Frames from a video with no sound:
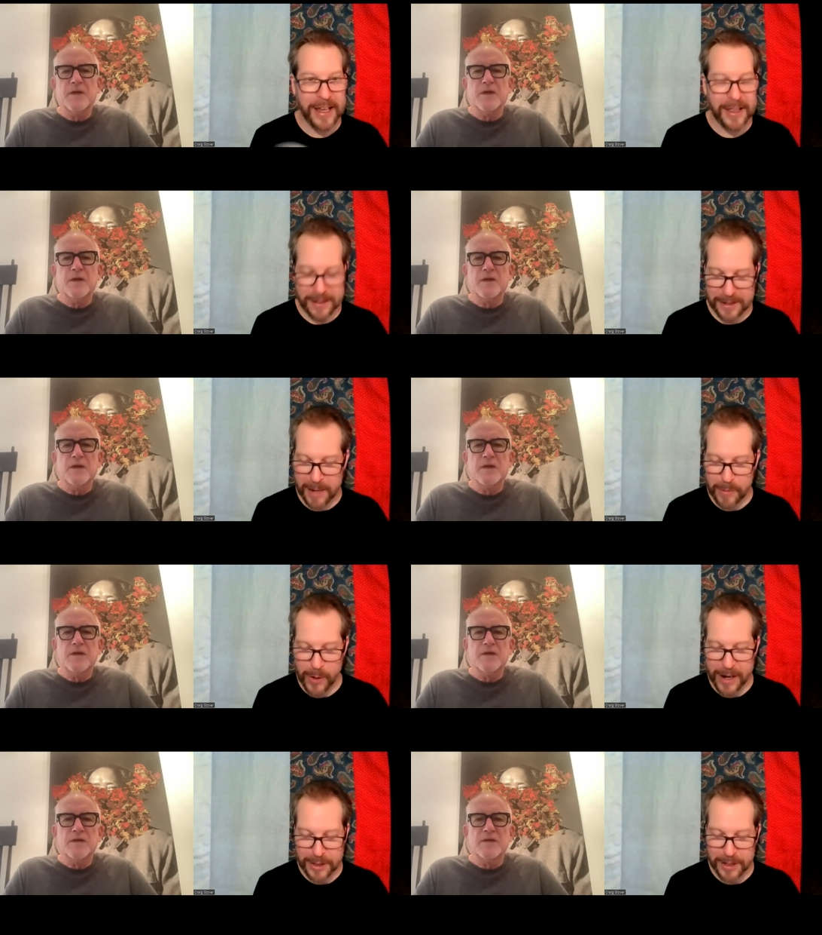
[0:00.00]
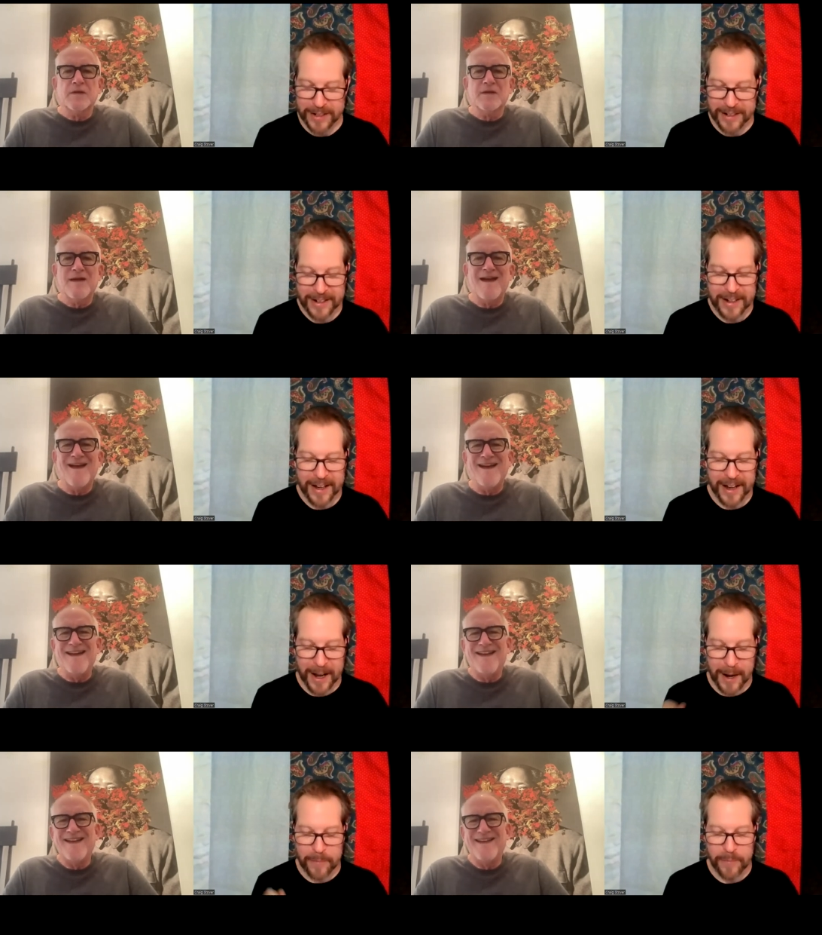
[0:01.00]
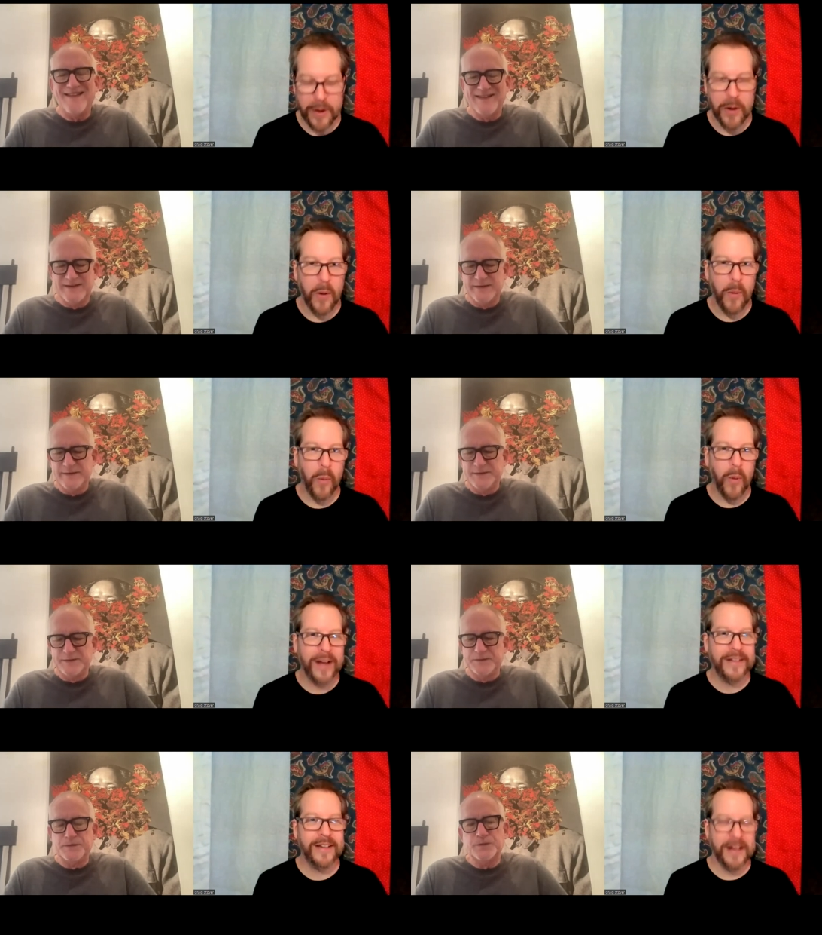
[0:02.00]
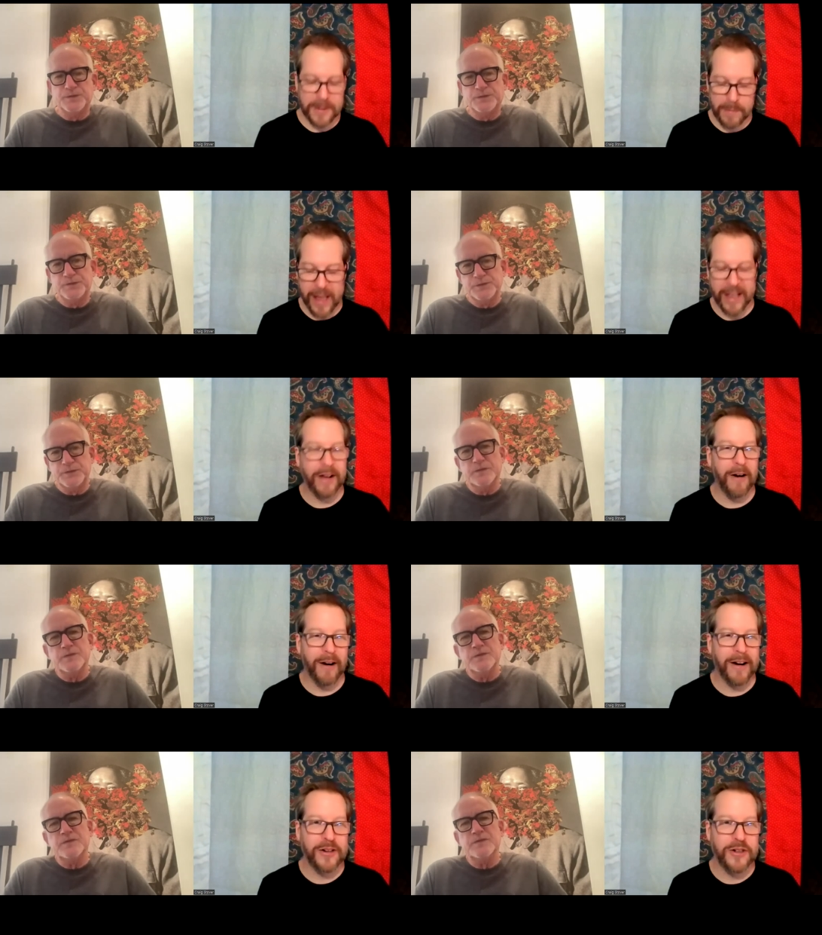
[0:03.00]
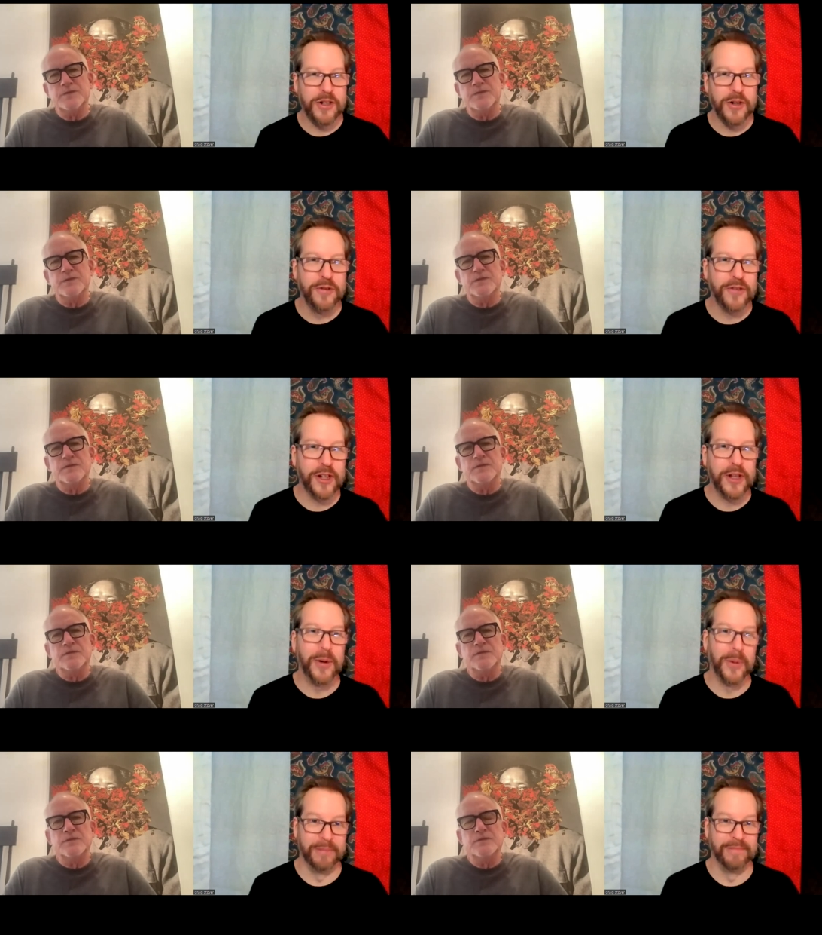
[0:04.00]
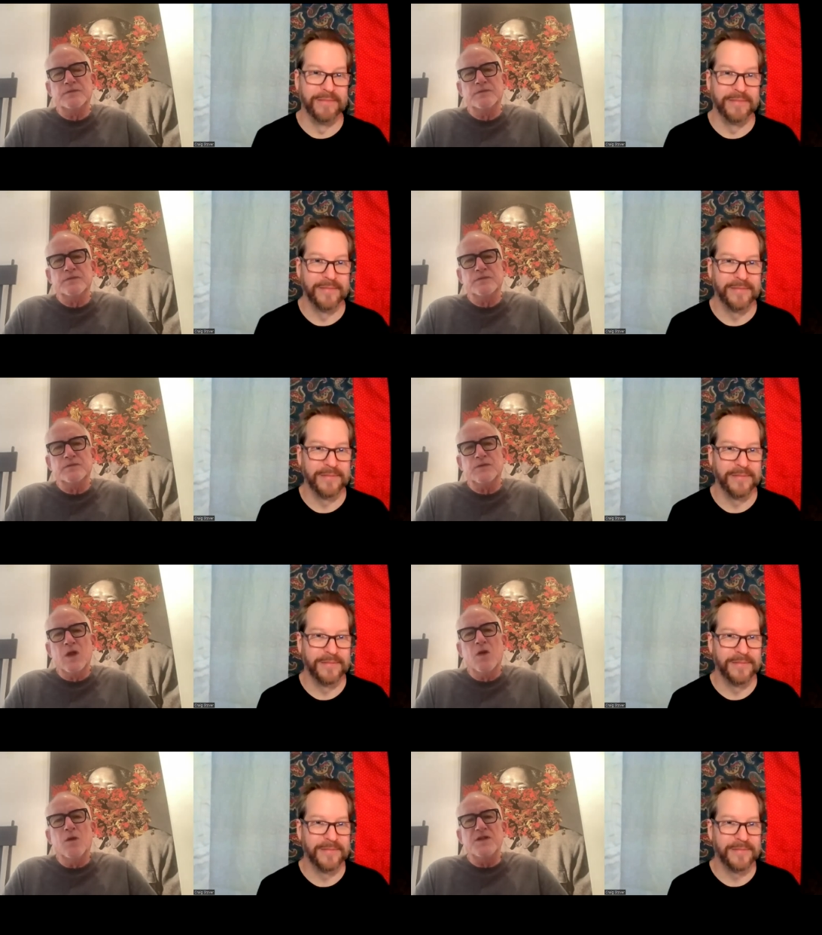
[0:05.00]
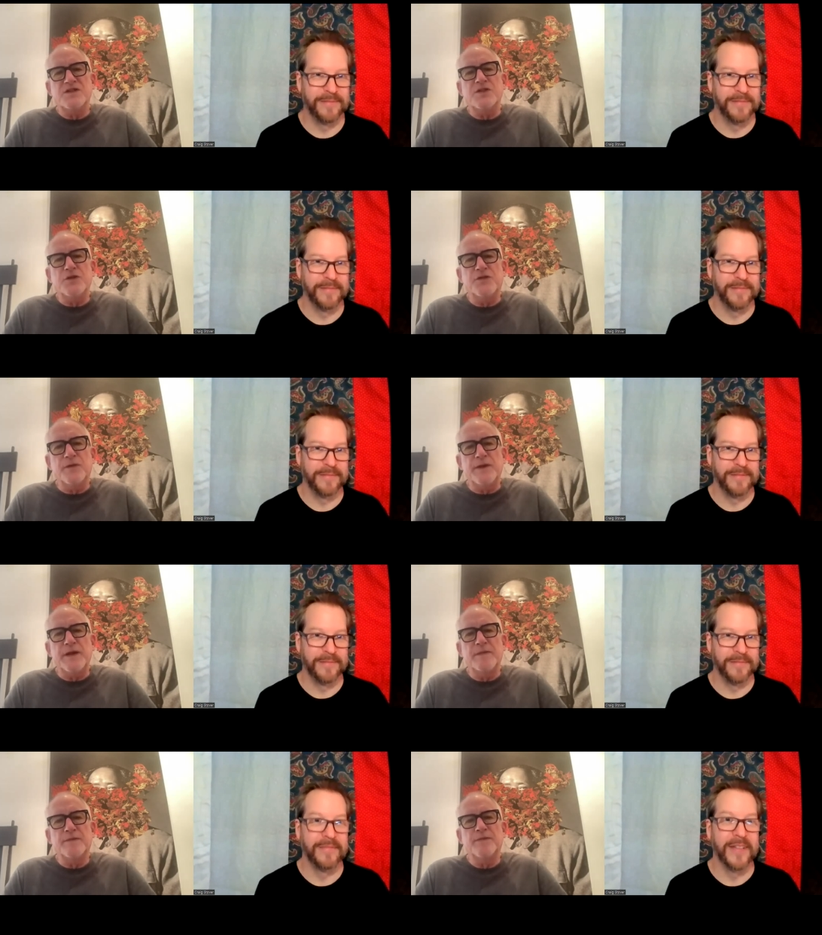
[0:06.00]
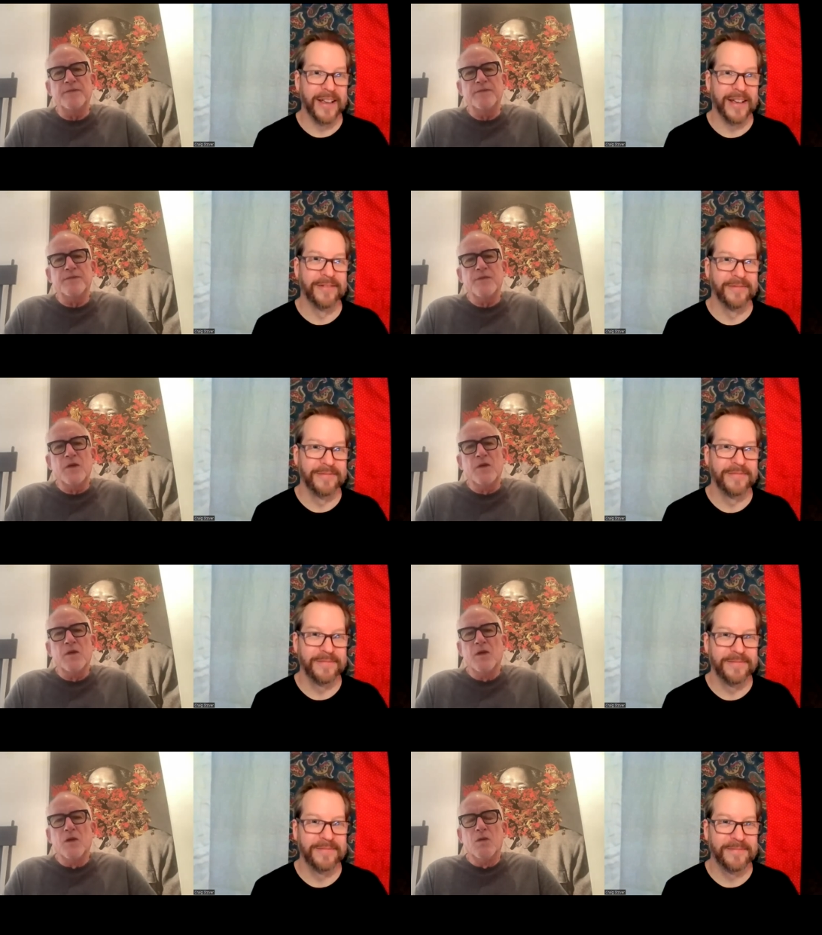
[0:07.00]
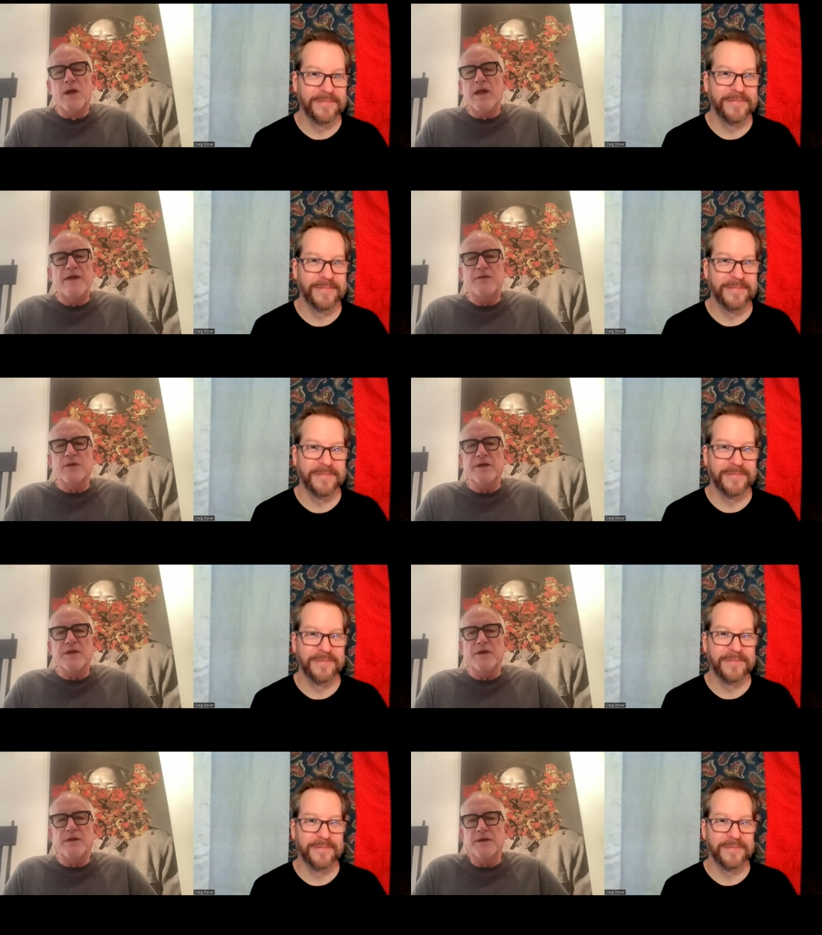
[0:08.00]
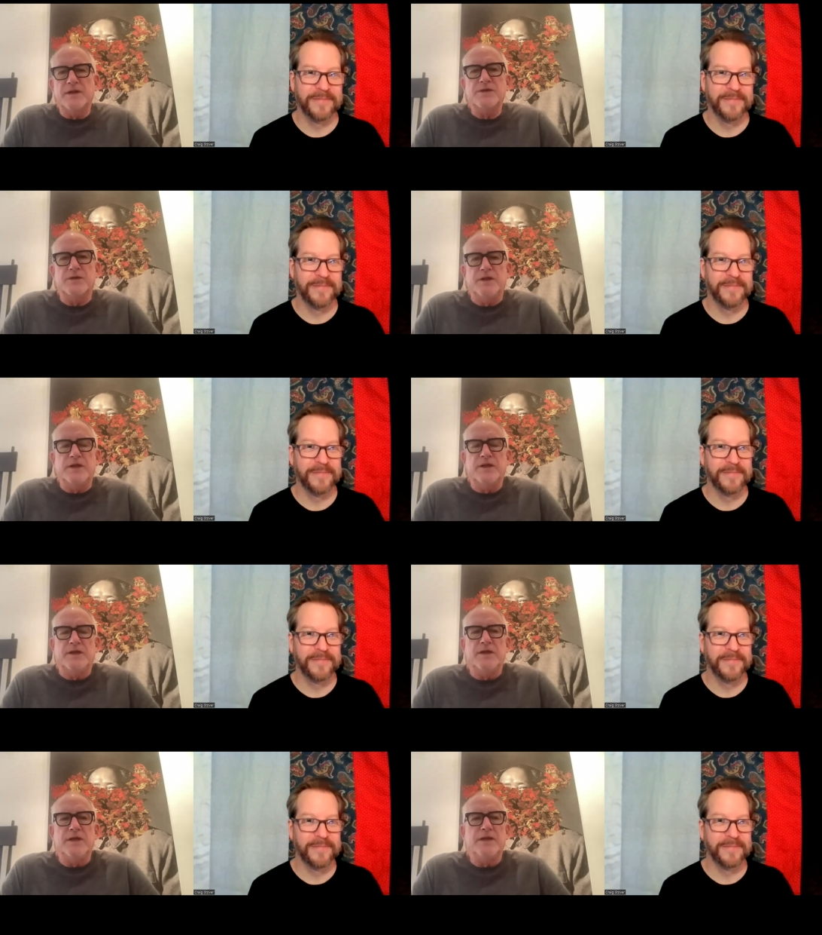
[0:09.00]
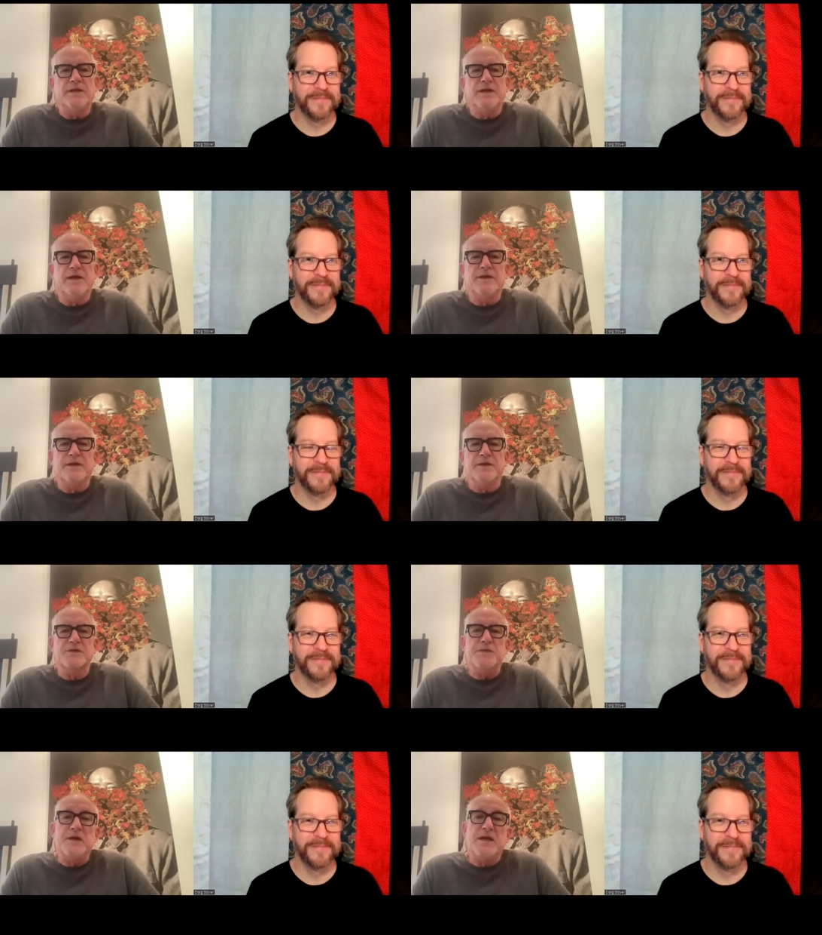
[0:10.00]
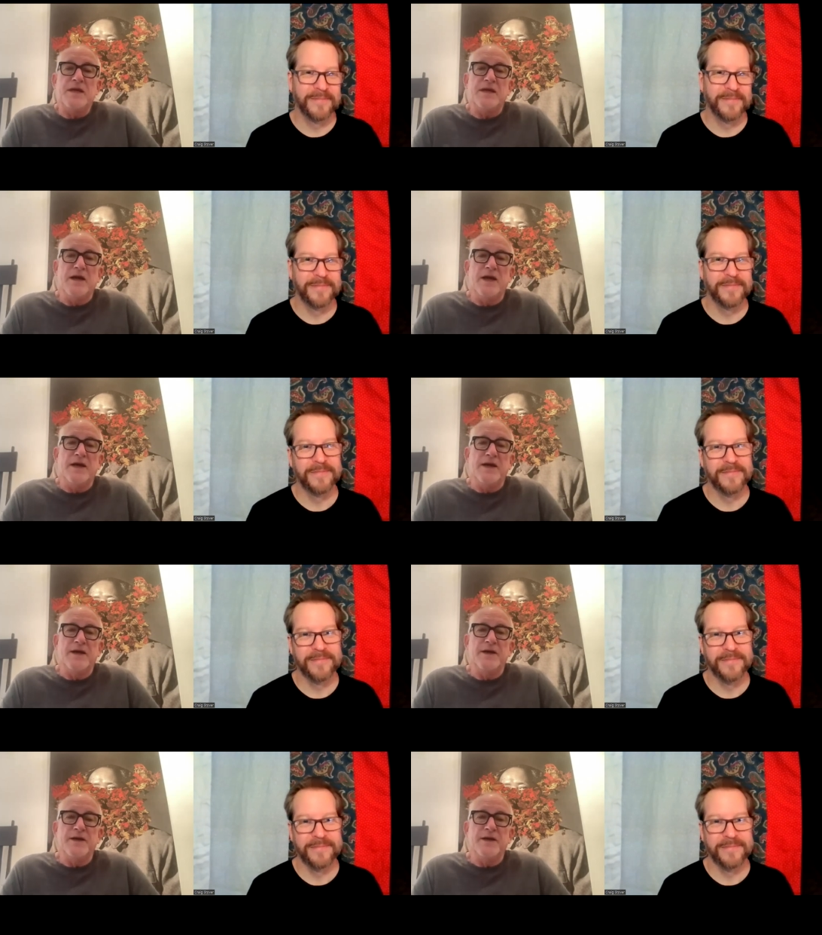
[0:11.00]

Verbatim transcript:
Speaker 1: Kiki the same question. Uh, um, what does making art do for you?
Speaker 2: What does it do for me? Yeah. Well, I haven't really uh, answered it. It it gives me uh,